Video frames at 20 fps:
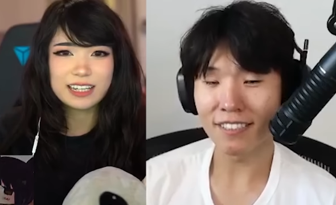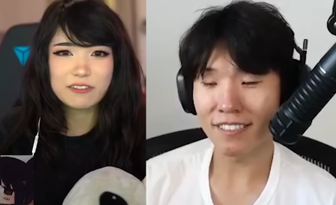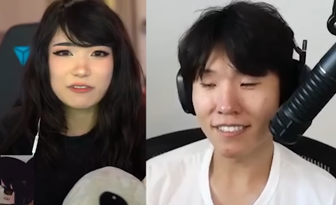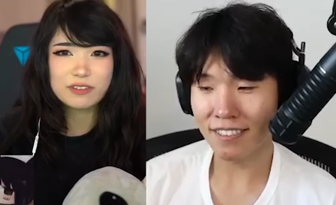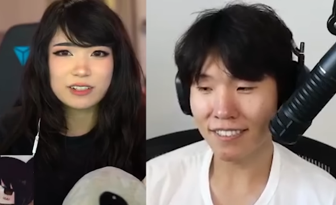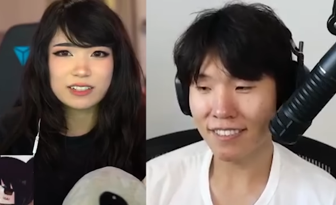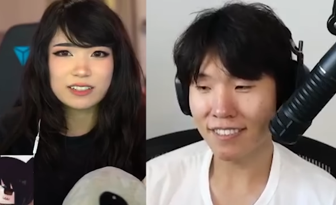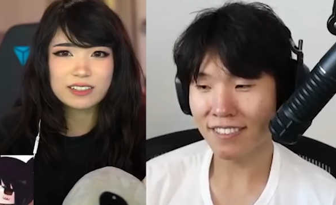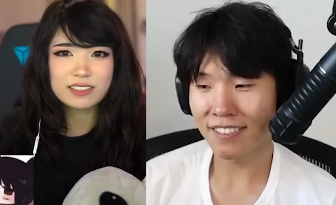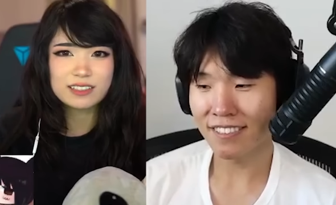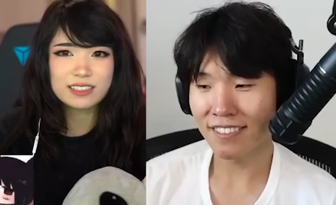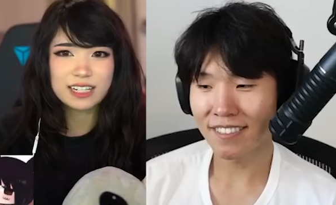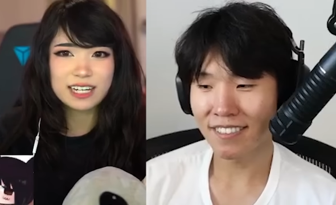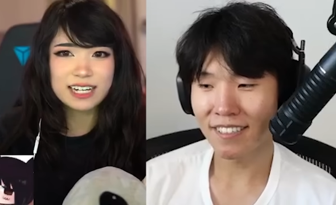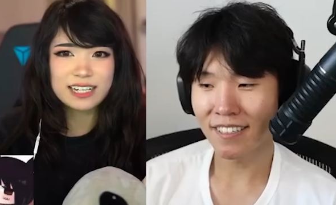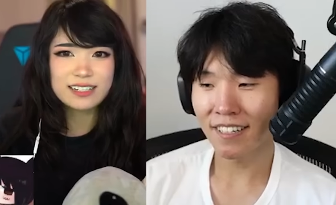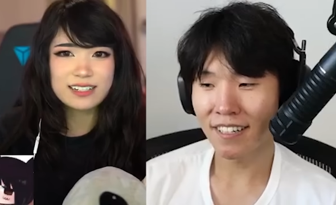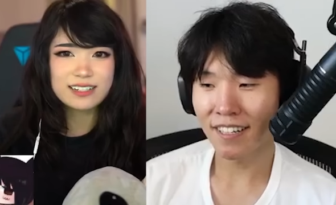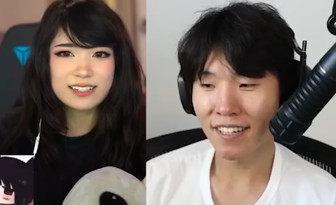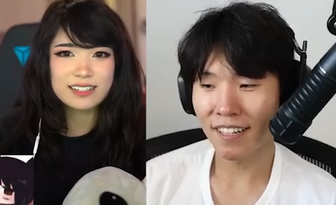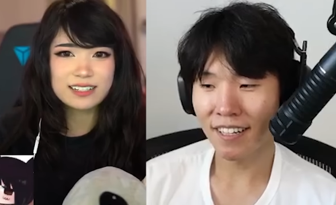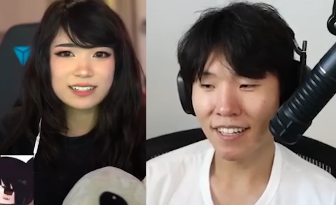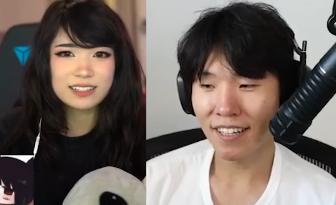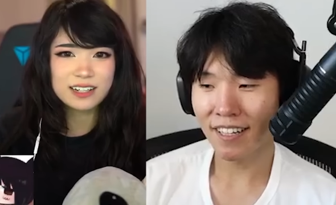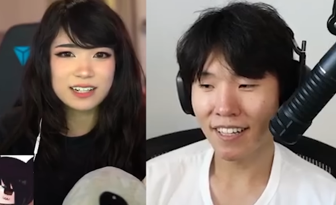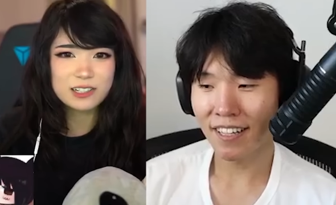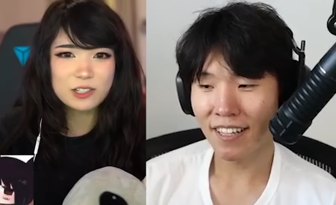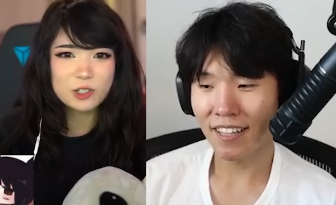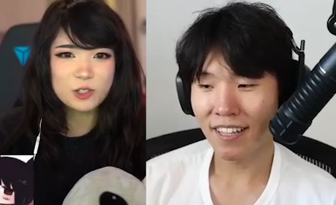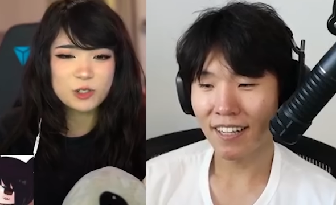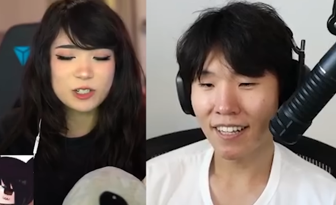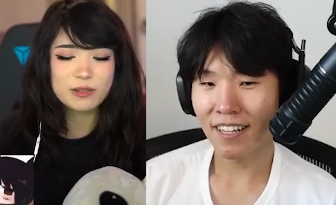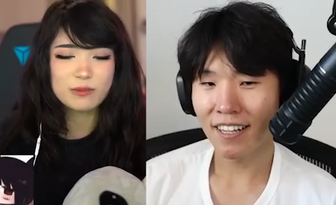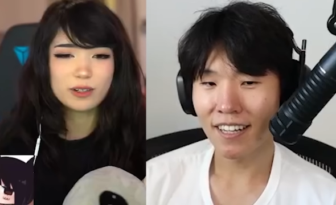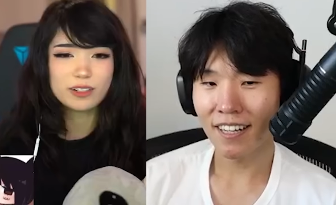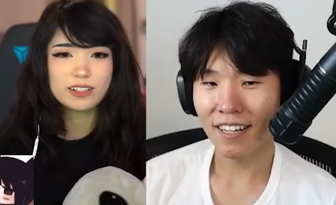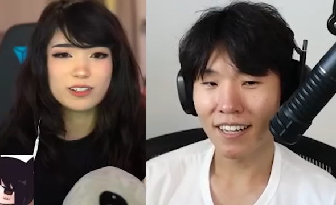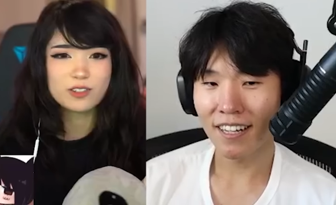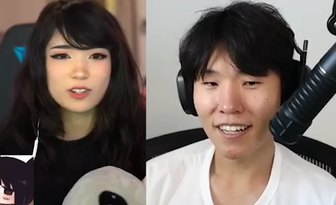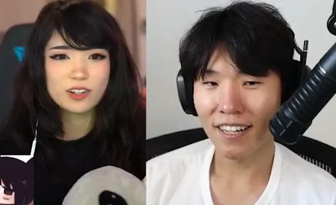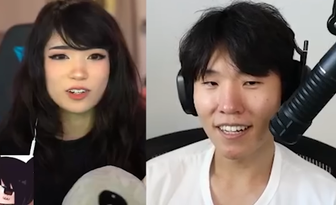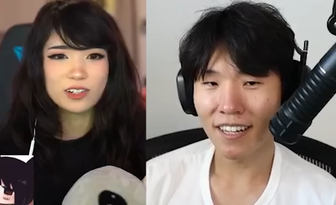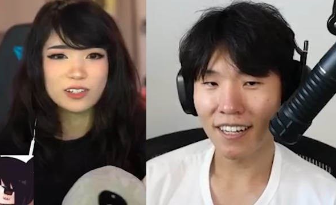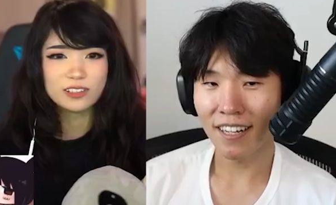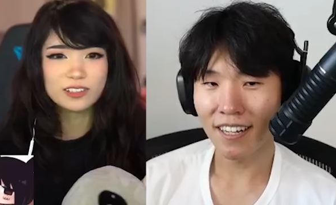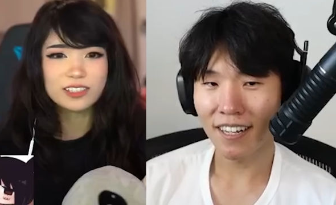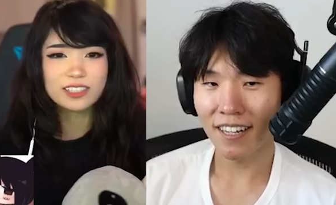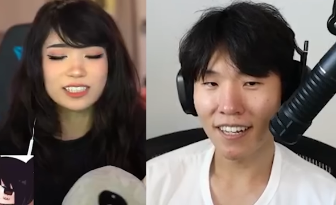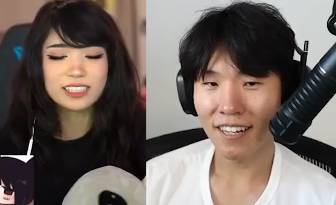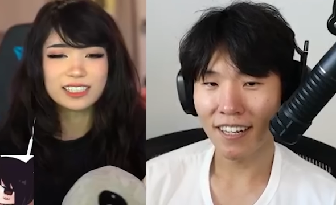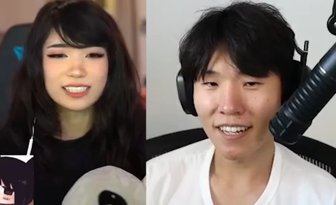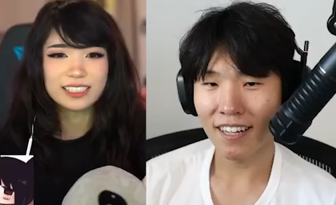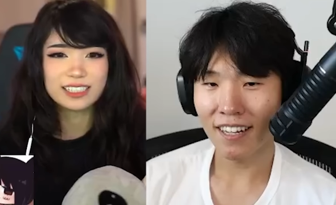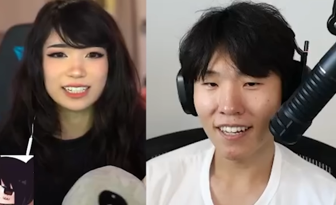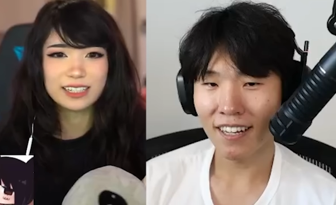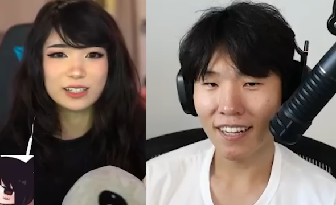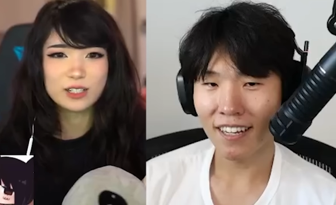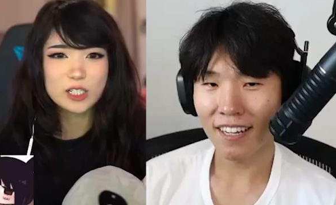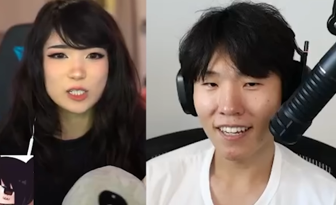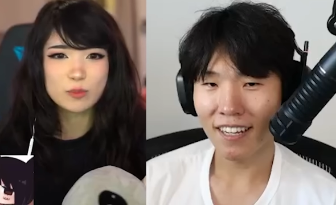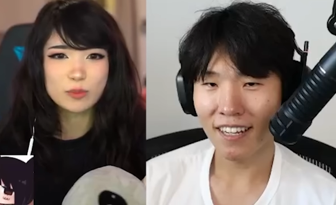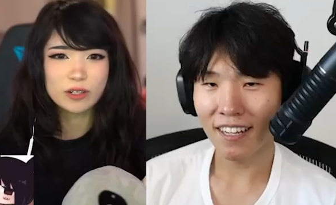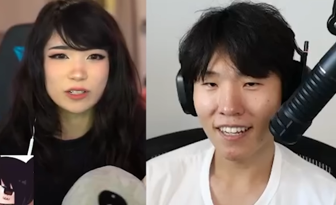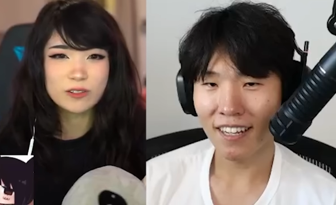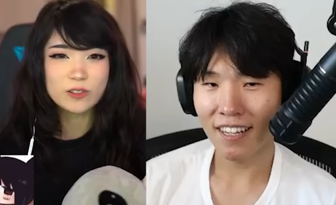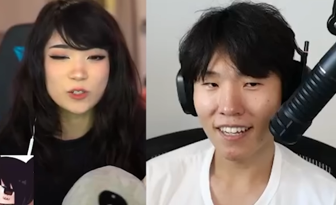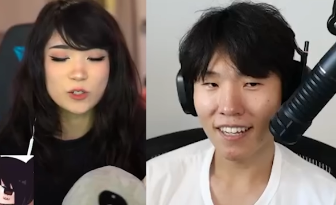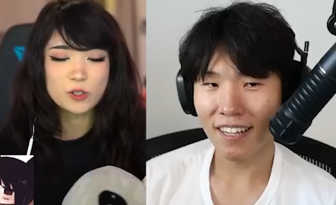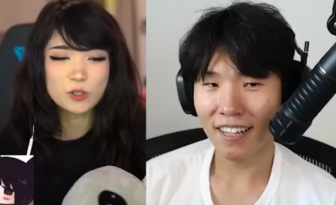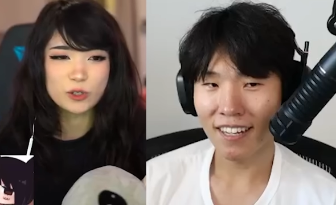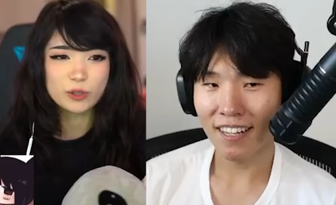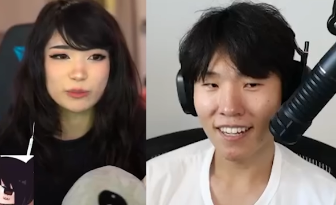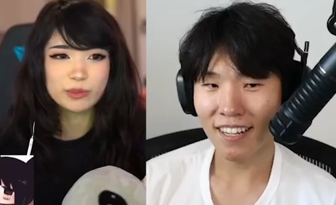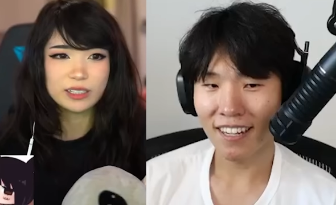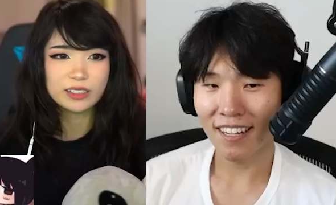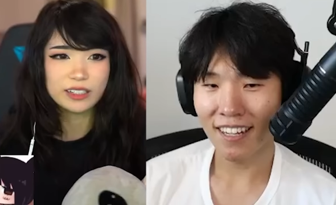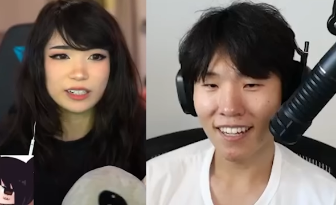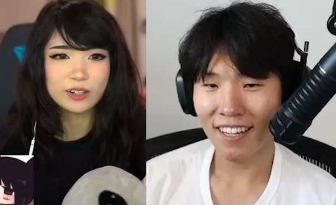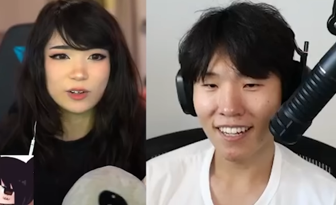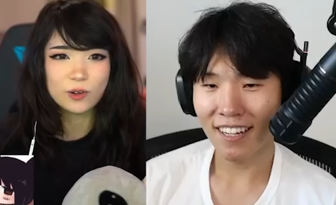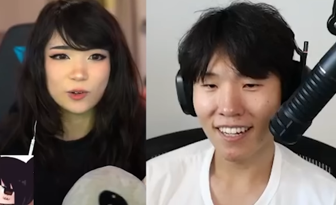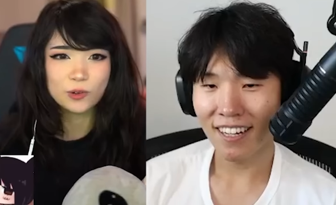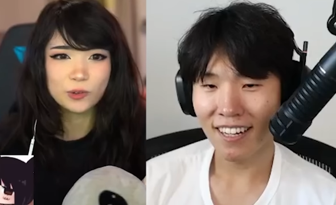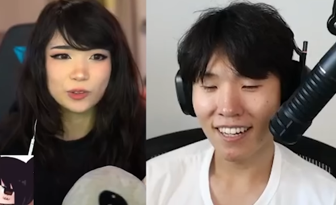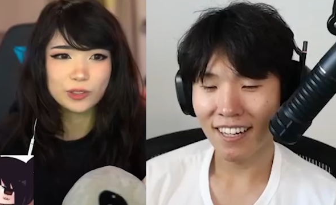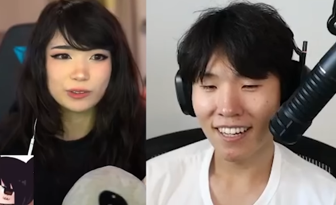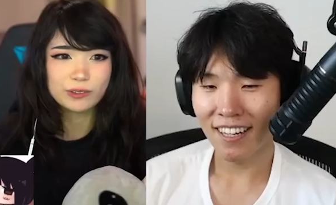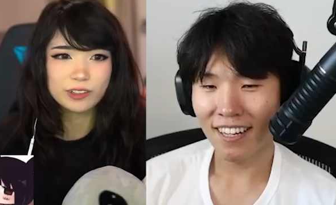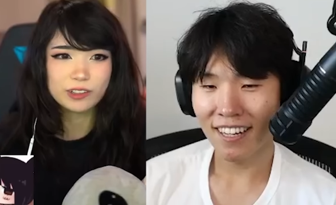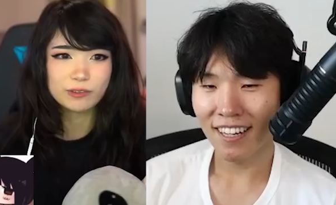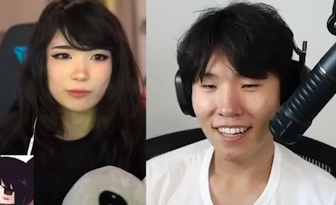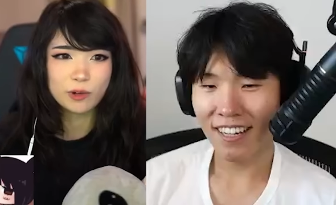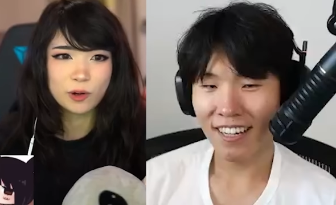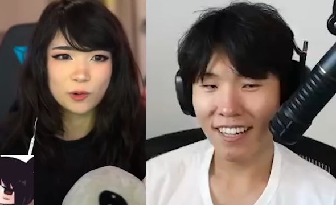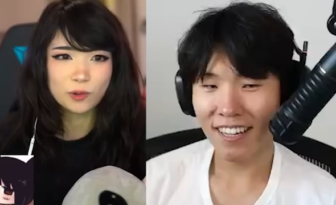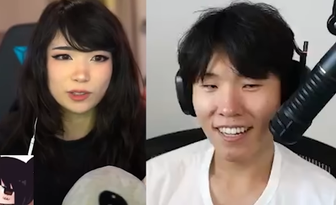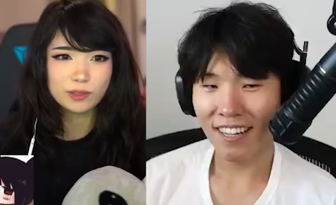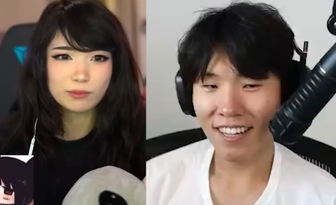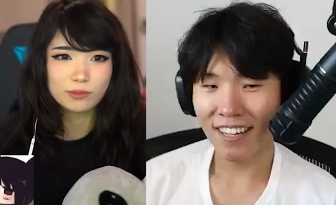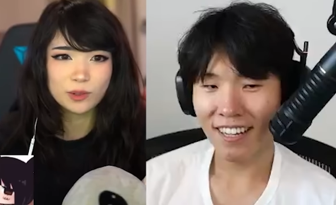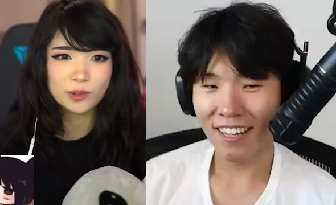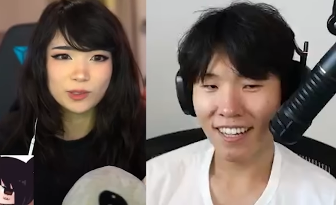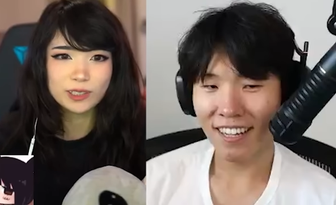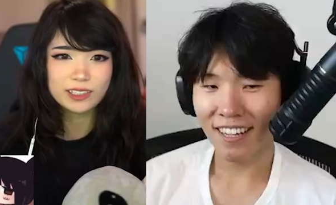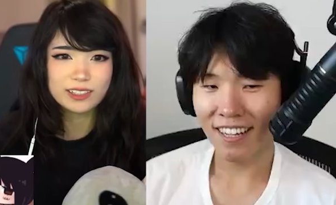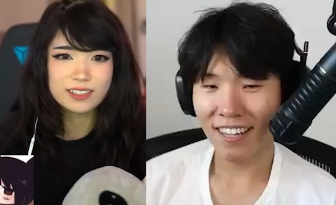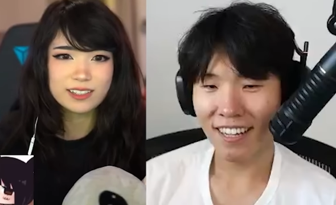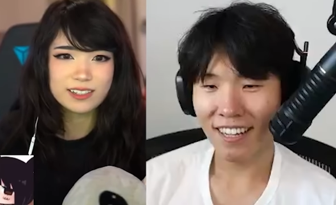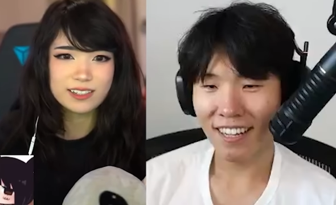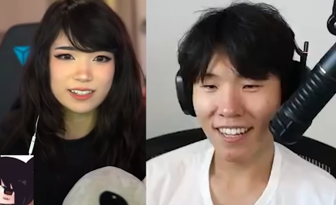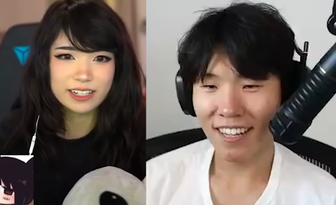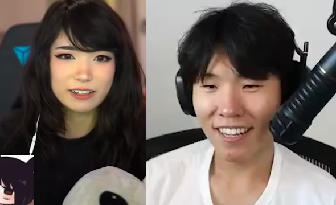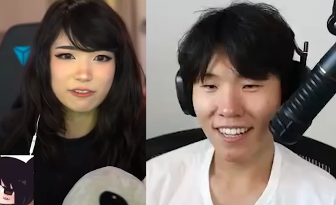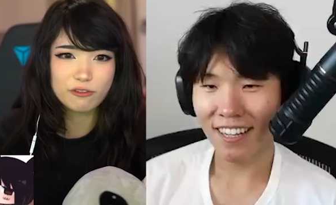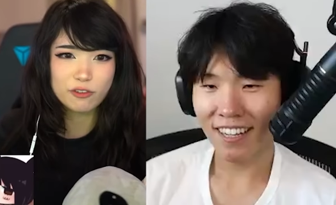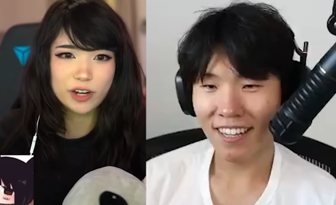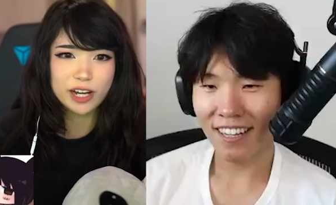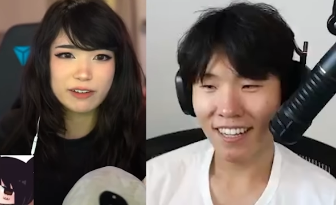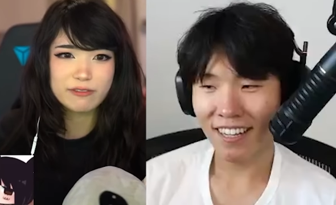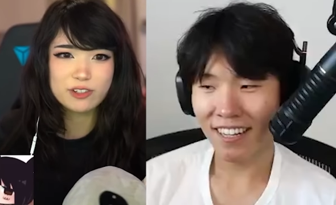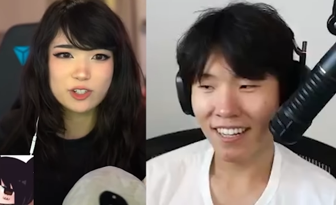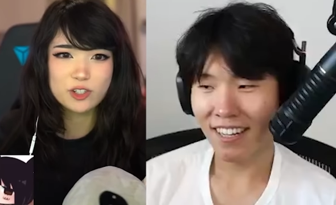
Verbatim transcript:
Speaker 1: If he decides to not stream on his alt, then the sponsors will be like, holy, holy moly, this is like five